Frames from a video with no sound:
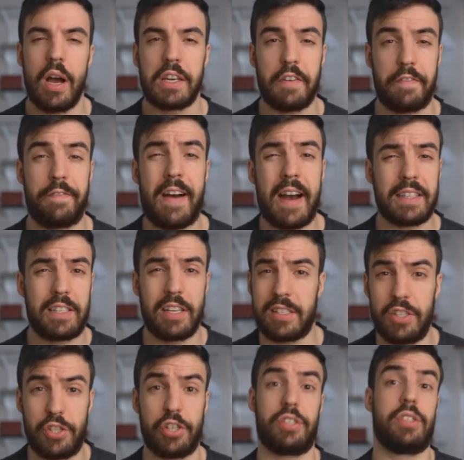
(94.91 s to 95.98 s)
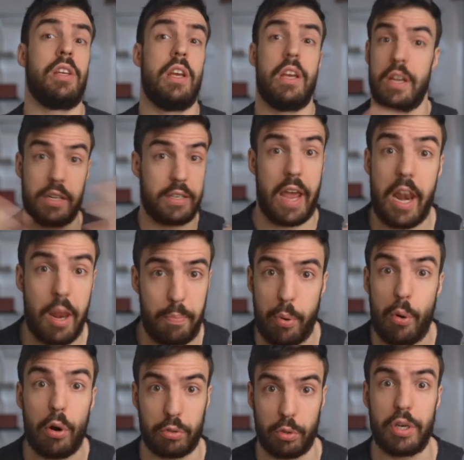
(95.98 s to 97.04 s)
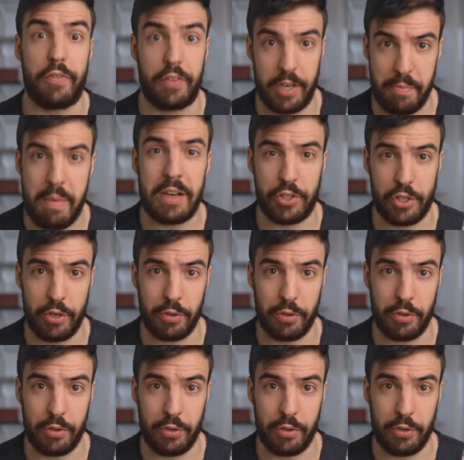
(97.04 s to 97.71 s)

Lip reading: the fat doesn't just teleport to a different dimension,